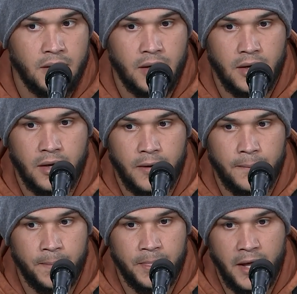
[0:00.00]

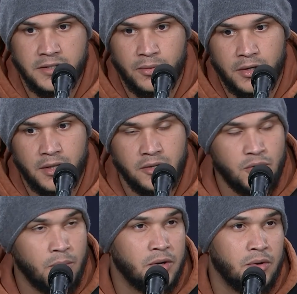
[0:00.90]
That's the way they
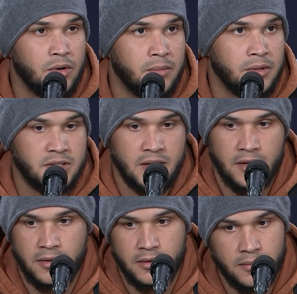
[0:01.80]
showed me to do it. I mean,
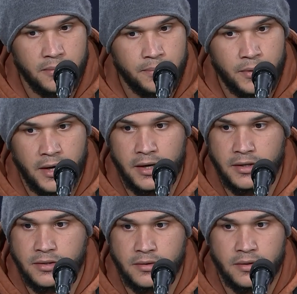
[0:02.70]
Sale,
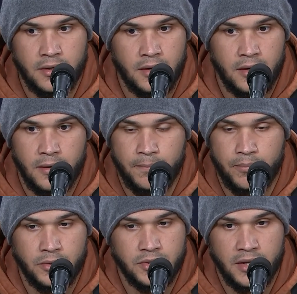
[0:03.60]
Price,
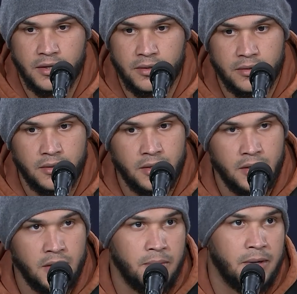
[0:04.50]
Porcello,
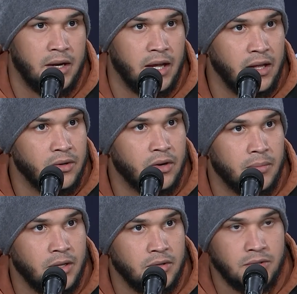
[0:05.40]
even Nate, you know what I
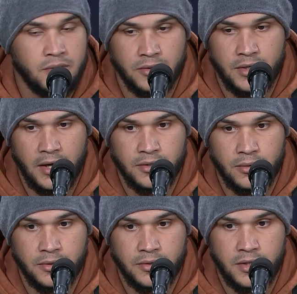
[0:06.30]
mean? Just those guys
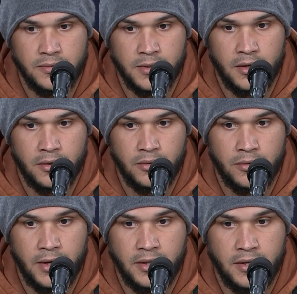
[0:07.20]
always teach me how to do the
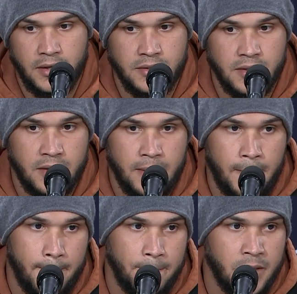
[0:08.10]
right things, and